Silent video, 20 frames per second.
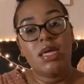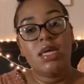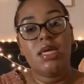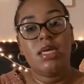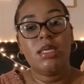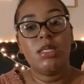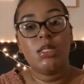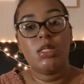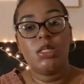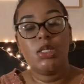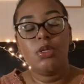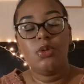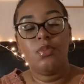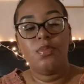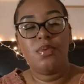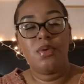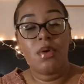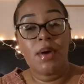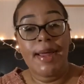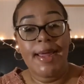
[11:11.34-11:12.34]
is to
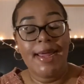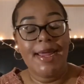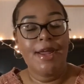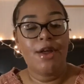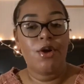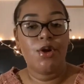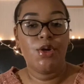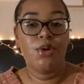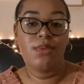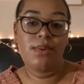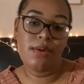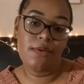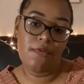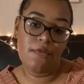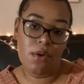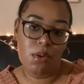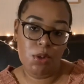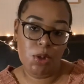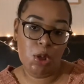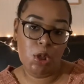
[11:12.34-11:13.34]
pray or do a
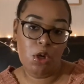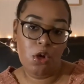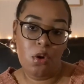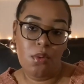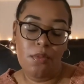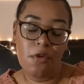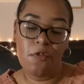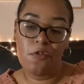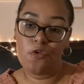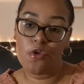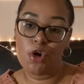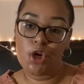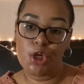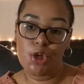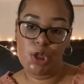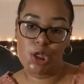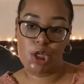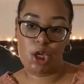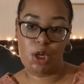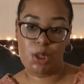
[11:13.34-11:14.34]
devotional before
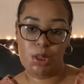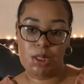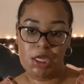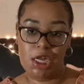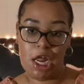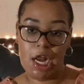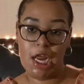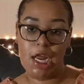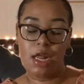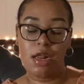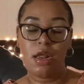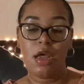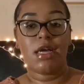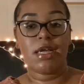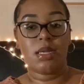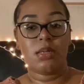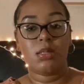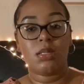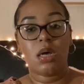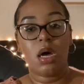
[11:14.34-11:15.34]
you start studying.
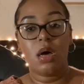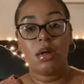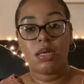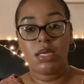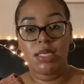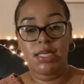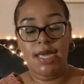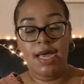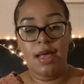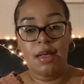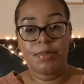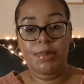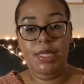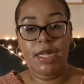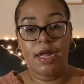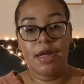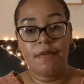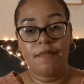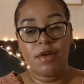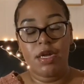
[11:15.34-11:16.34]
Like you saw on the tabs that I
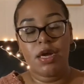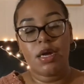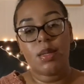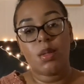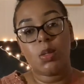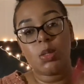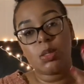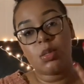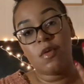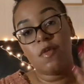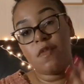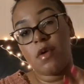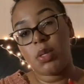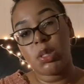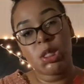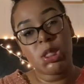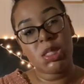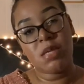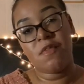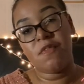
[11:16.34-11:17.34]
have in there, those are
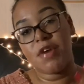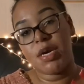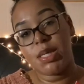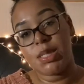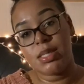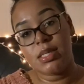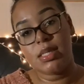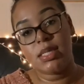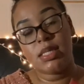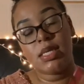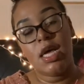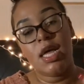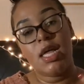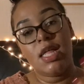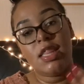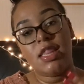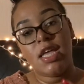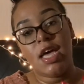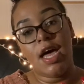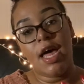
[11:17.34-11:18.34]
devotions and verses
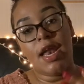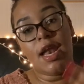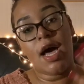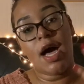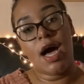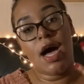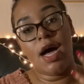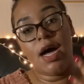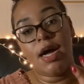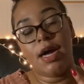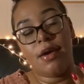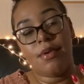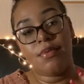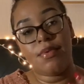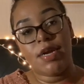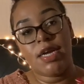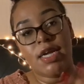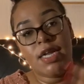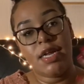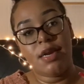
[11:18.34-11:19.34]
that I
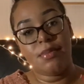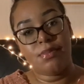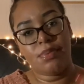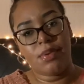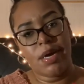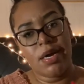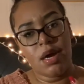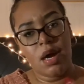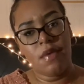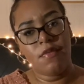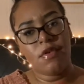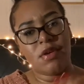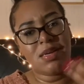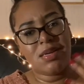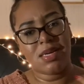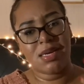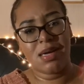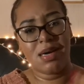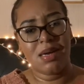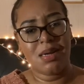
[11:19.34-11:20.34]
read and pray off of
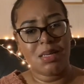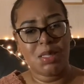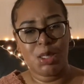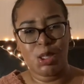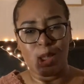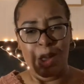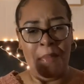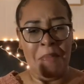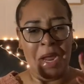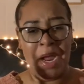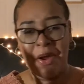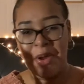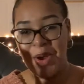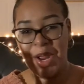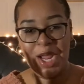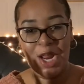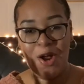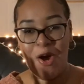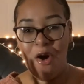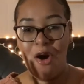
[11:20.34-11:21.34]
and kind of just
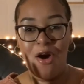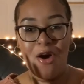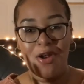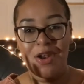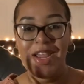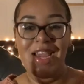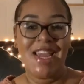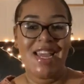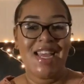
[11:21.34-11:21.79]
marinate on